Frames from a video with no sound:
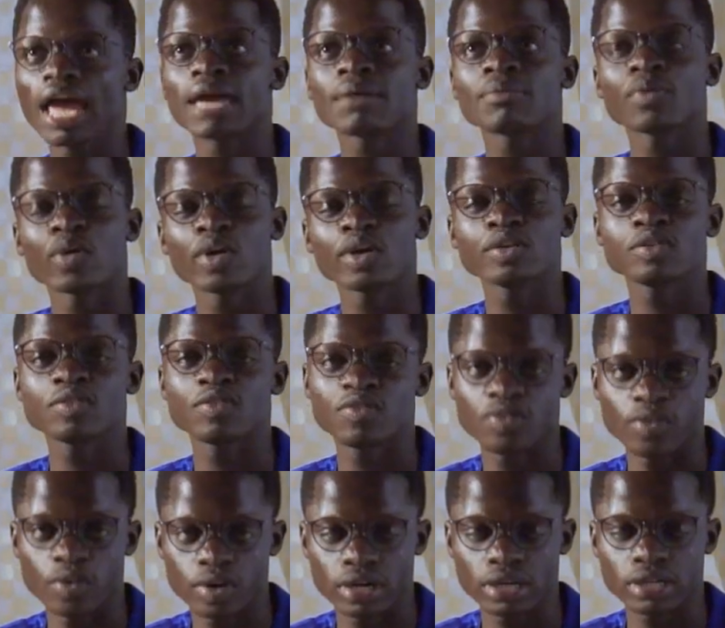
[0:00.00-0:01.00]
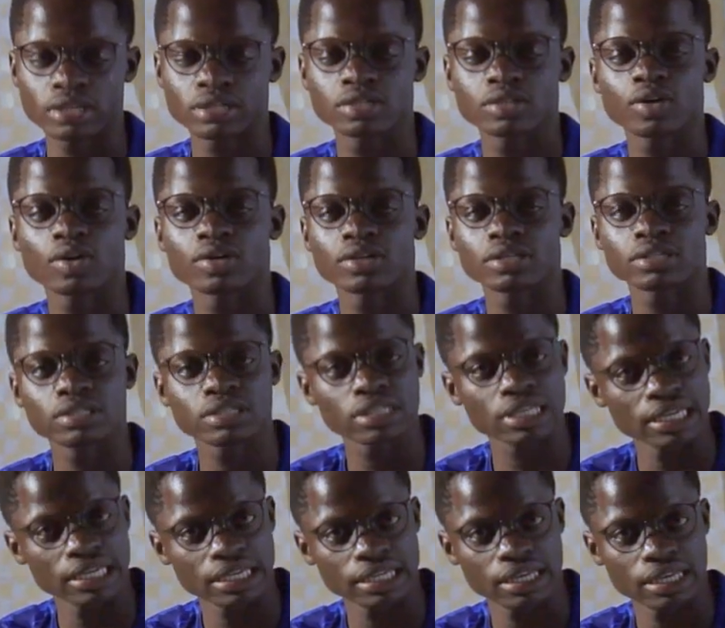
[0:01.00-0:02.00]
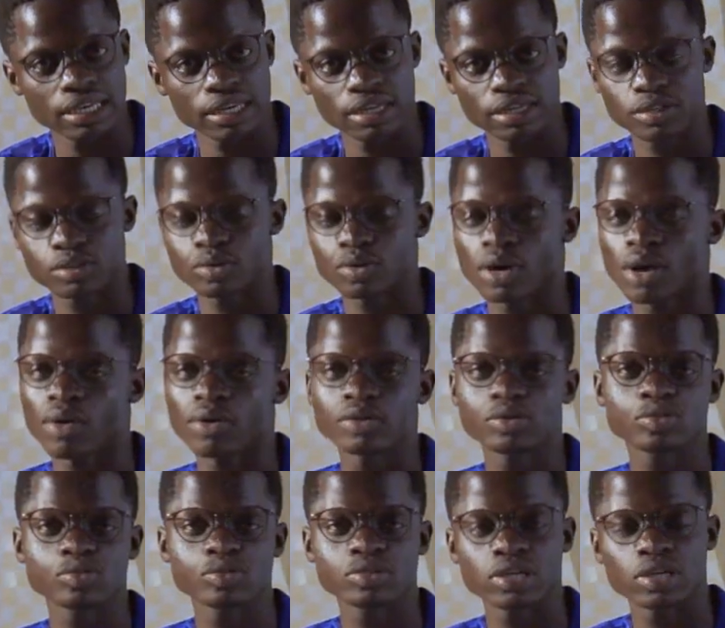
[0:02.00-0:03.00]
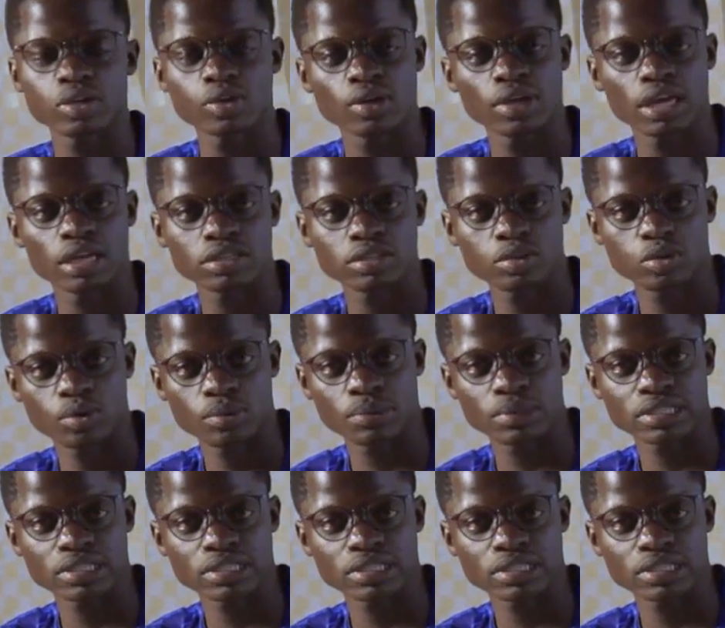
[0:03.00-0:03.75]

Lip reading: am going to focus on skincare. So I want to take you guys through my